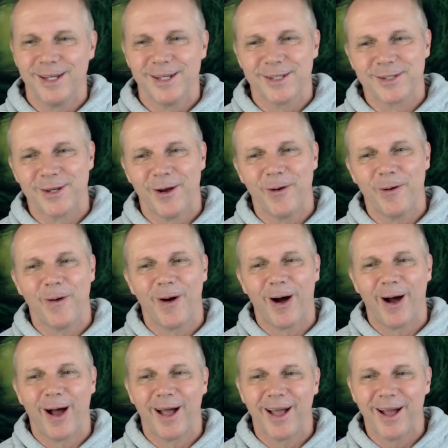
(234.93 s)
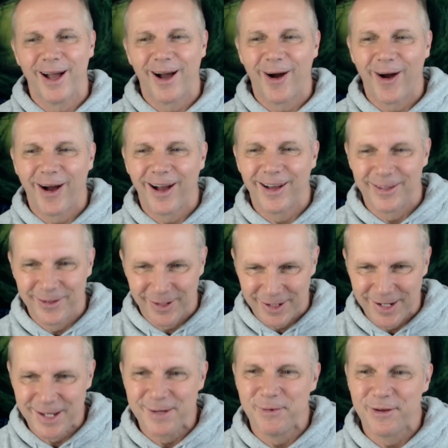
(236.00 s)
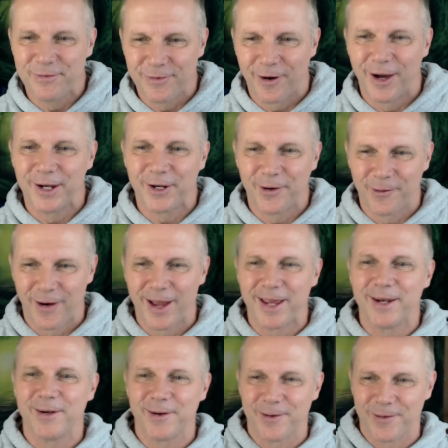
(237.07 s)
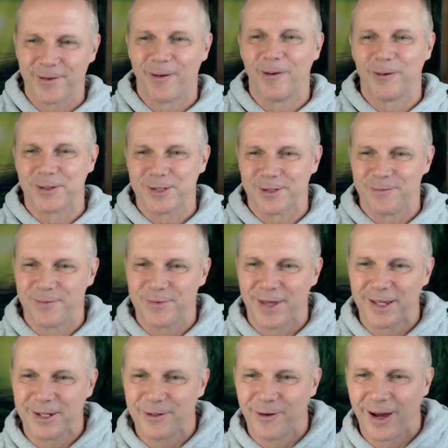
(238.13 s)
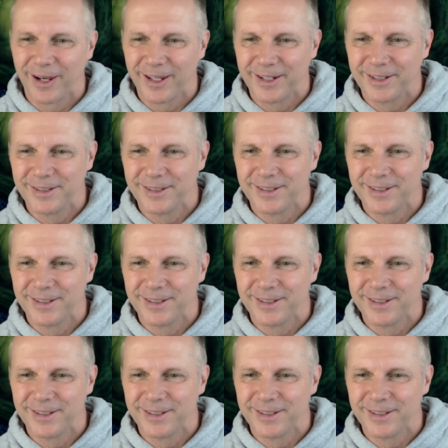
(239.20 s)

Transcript: So, you can hear me fine. Great. Awesome. Thank you, Eileen.